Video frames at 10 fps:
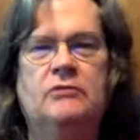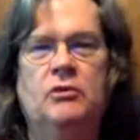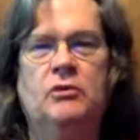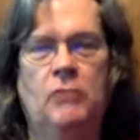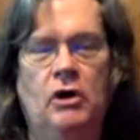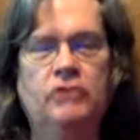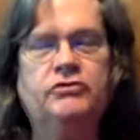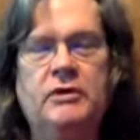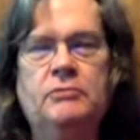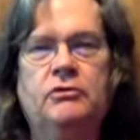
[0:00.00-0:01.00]
but most
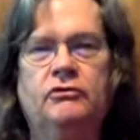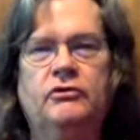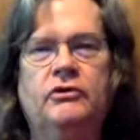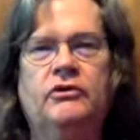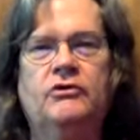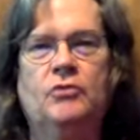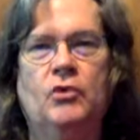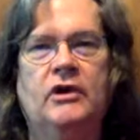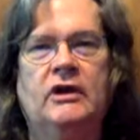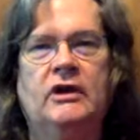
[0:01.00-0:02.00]
people do it in the morning.